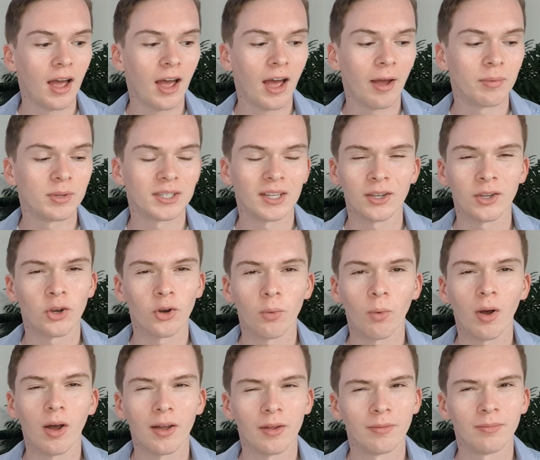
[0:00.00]
I was like, you know
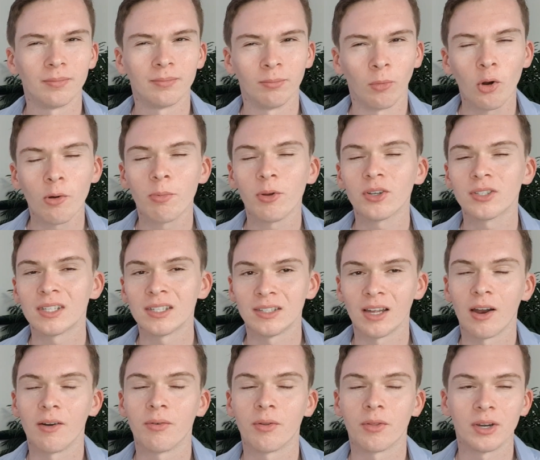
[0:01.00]
what, more books
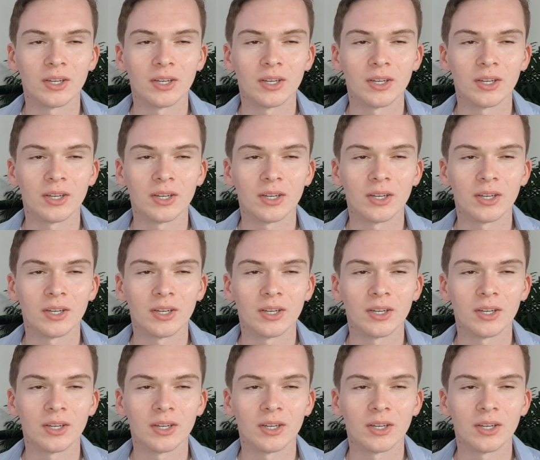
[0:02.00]
deserve